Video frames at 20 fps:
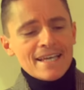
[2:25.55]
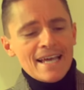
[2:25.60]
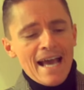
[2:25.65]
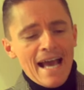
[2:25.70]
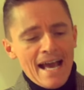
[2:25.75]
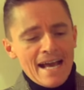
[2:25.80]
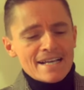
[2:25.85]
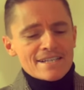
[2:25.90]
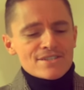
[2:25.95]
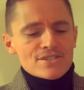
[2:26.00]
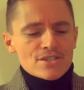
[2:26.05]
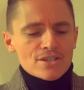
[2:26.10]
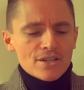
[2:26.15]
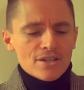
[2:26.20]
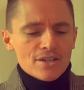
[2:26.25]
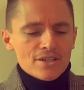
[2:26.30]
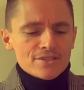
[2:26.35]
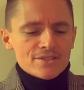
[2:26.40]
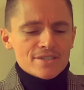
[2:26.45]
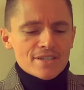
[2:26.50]
It has
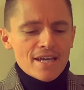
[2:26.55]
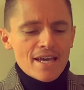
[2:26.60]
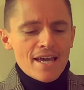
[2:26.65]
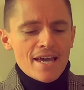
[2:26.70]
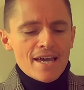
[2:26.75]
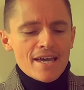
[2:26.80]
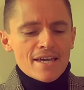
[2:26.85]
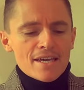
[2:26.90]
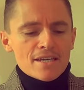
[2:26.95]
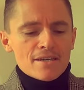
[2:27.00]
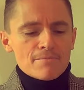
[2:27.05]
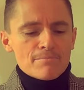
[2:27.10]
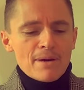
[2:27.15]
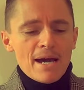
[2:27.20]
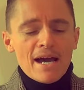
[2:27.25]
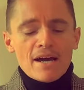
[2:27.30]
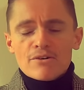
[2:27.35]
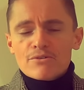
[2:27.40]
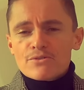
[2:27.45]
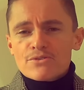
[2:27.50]
got a
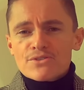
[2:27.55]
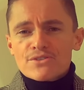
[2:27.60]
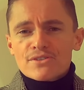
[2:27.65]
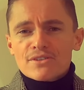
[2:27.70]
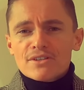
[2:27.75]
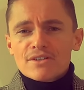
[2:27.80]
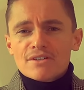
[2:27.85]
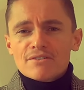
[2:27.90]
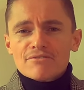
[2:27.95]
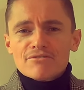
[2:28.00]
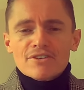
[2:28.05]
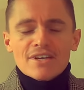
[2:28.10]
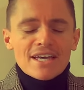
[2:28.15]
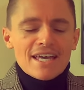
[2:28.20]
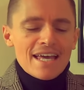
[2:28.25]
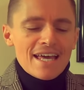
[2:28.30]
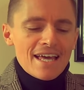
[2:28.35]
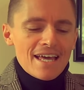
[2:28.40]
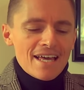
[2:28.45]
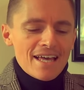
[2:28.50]
power reserve
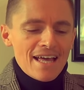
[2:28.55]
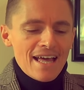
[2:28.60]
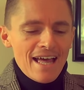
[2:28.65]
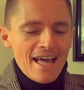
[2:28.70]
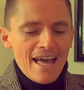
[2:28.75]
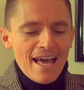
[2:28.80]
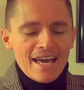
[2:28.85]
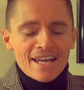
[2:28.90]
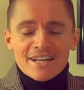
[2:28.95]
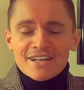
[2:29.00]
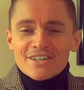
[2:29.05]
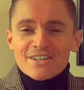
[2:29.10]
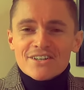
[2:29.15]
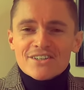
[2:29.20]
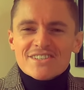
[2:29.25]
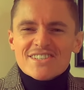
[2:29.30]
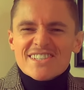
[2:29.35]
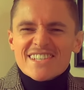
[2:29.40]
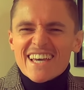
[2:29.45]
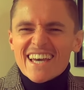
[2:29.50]
and I've got
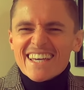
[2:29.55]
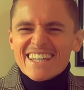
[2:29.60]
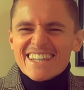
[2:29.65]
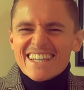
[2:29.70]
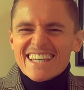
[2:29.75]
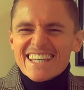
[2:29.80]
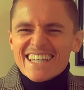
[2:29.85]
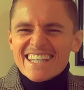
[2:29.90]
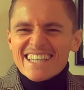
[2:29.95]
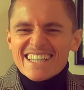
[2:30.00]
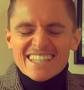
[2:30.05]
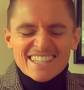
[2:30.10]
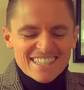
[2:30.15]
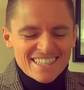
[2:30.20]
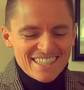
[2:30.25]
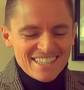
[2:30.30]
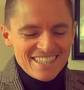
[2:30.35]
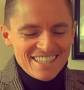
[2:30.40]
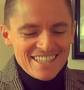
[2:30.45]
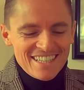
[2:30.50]
to say the
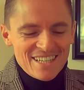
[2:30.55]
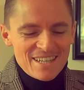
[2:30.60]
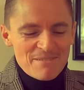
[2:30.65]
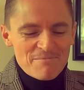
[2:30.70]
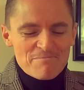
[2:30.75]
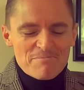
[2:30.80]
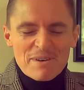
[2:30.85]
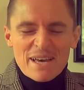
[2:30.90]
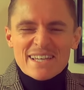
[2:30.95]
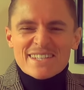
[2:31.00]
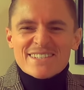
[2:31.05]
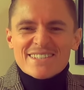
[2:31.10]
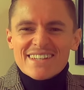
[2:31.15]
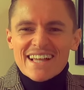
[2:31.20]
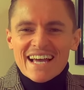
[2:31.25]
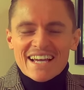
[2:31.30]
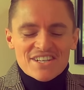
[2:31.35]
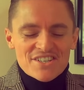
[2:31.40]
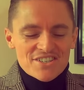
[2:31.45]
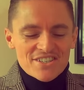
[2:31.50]
the bezel
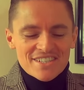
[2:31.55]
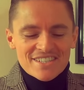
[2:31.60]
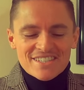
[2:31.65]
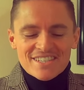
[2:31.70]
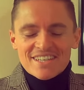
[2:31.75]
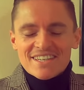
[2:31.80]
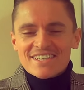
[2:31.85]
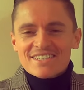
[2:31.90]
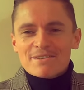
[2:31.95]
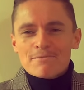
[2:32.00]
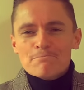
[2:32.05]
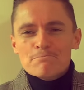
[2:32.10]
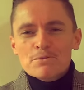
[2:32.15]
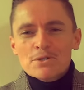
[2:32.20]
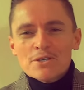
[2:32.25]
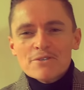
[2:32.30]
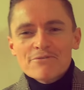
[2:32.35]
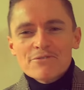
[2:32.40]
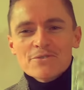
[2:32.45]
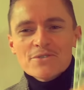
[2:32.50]
action, it's a, it's a
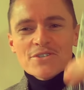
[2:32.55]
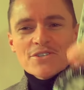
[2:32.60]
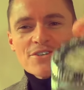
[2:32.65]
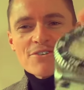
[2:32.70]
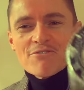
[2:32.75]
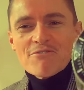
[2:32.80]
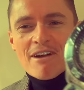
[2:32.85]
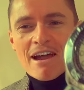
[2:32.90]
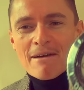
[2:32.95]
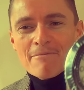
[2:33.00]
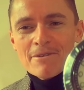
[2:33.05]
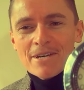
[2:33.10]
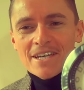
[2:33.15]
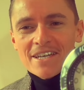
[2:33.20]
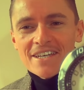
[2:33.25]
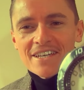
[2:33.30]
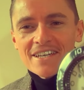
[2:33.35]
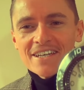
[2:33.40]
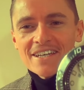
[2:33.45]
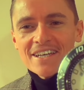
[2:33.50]
beautiful
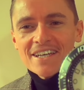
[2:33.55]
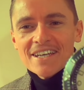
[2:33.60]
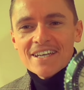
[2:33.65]
ceramic